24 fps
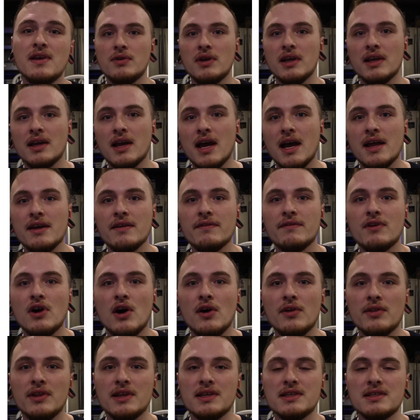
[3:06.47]
You can kind of
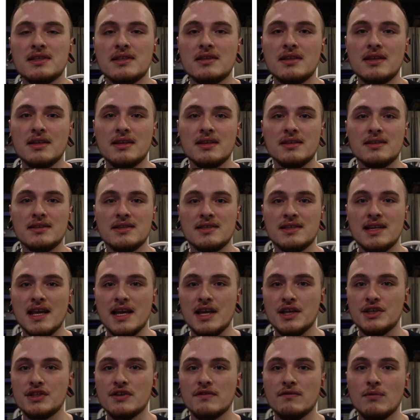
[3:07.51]
call this the
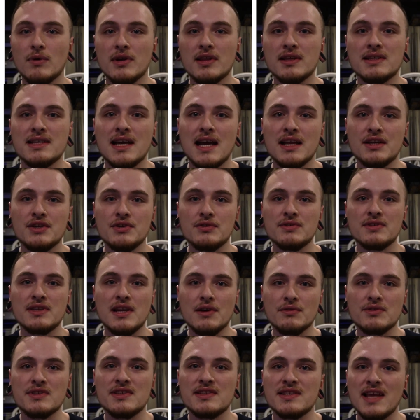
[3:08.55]
stage of where the tattoo is
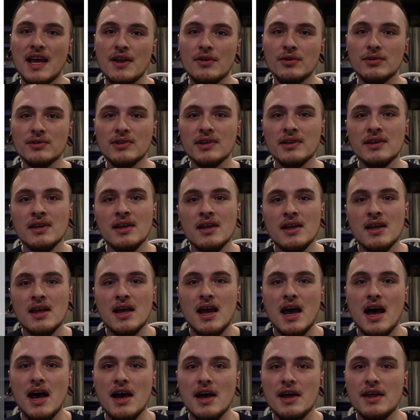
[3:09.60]
now settled.
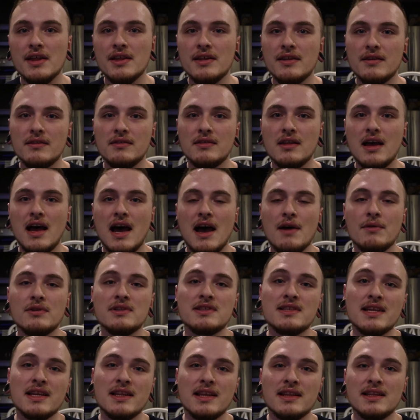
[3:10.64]
I would
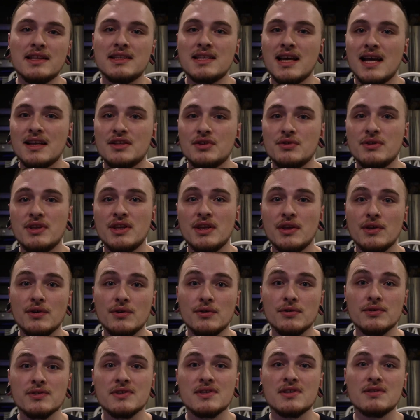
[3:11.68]
say that the tattoo
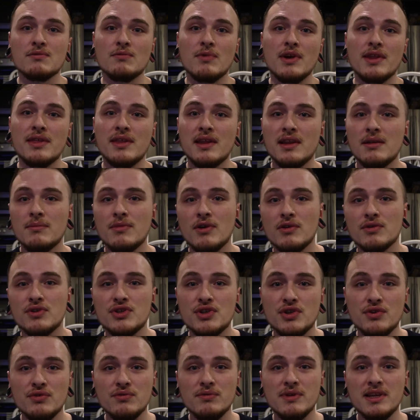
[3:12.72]
heals within about
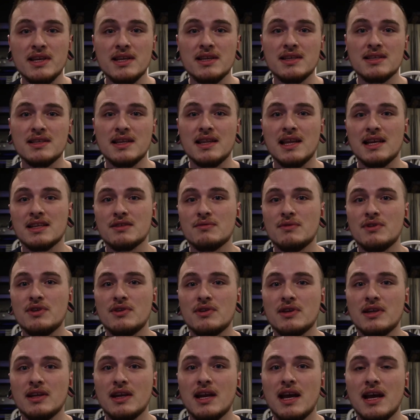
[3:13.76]
2 weeks, and that's when you
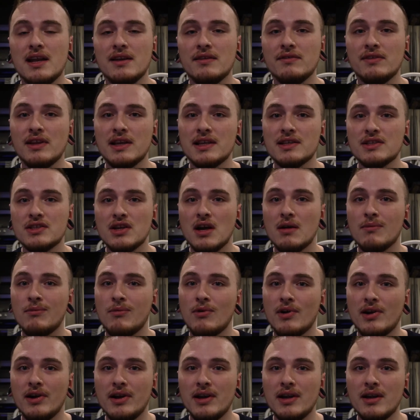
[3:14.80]
can kind of like stop
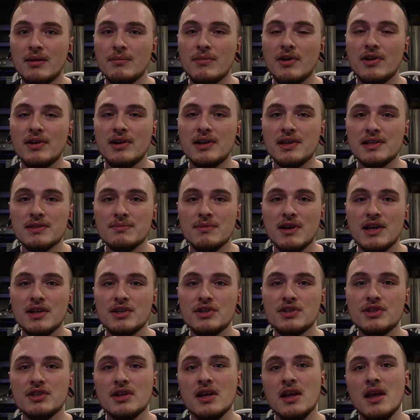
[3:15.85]
worrying about it as
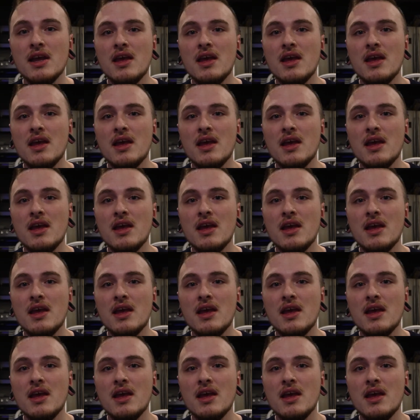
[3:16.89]
much.